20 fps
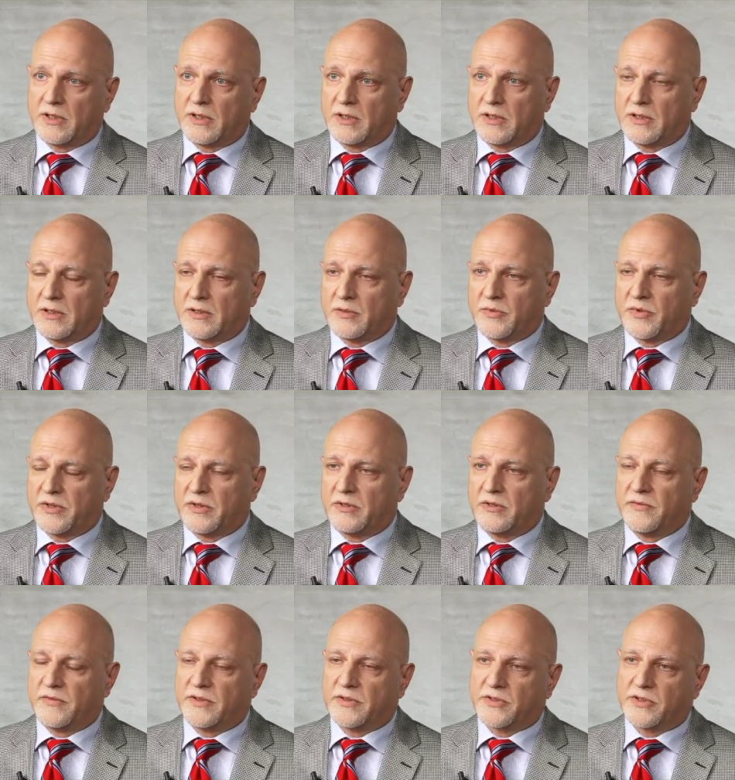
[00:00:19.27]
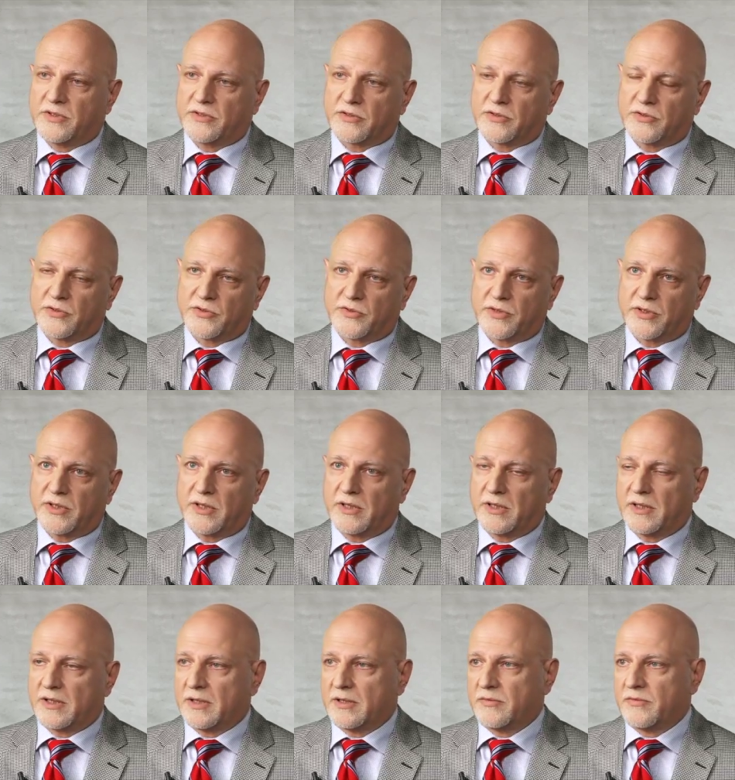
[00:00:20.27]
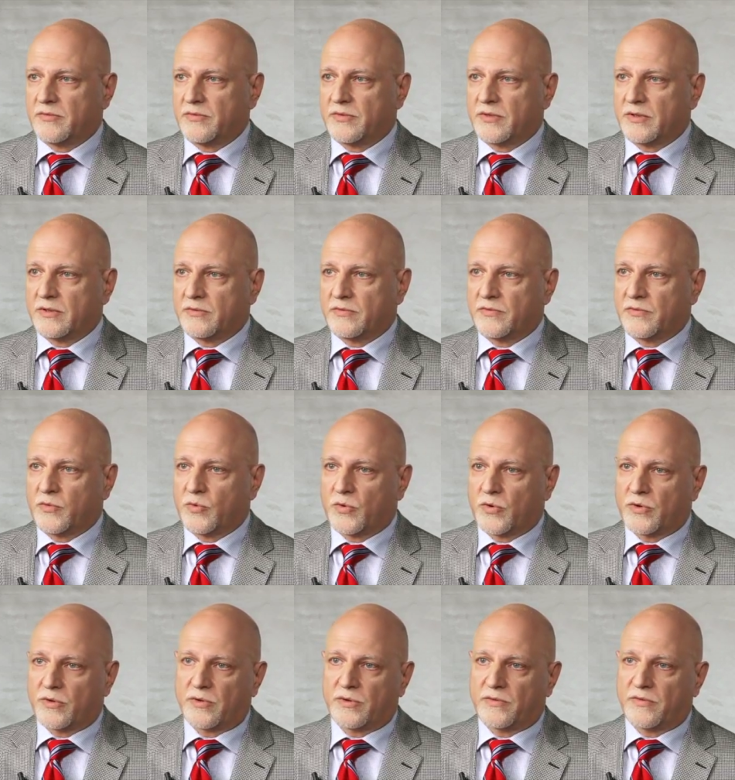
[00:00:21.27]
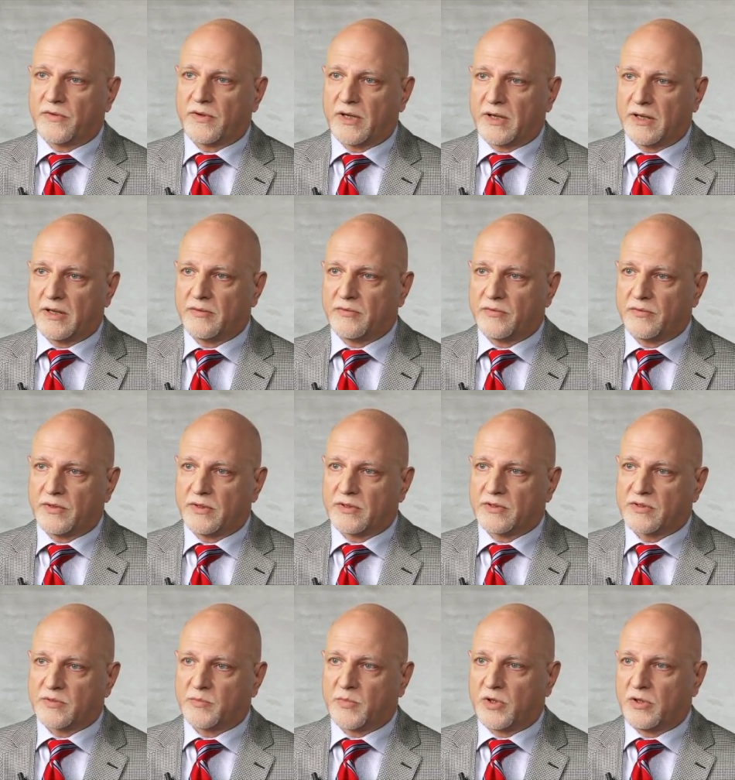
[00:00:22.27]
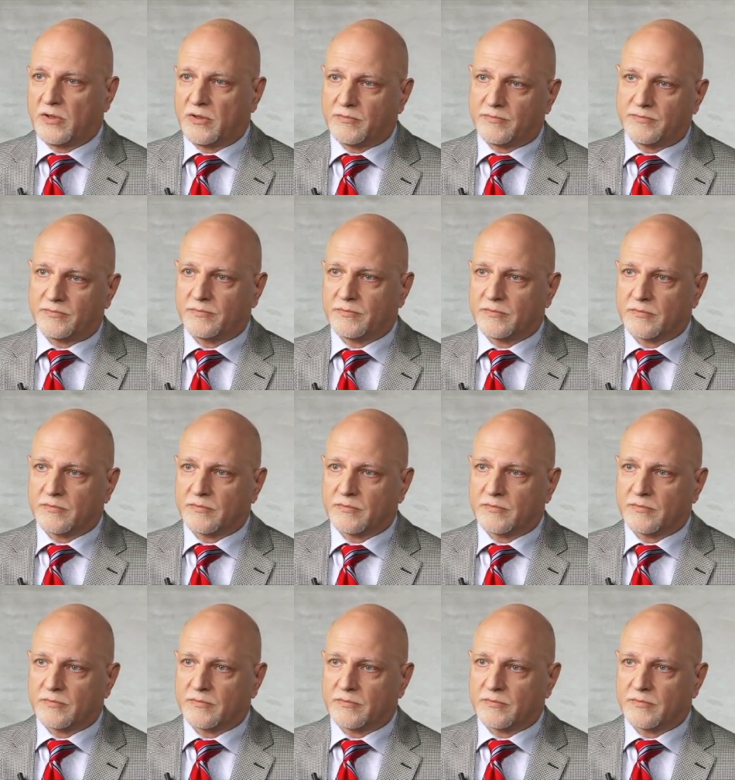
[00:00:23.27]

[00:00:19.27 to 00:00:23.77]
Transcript: Uh, with the Da Vinci surgery, they have uh, four or five small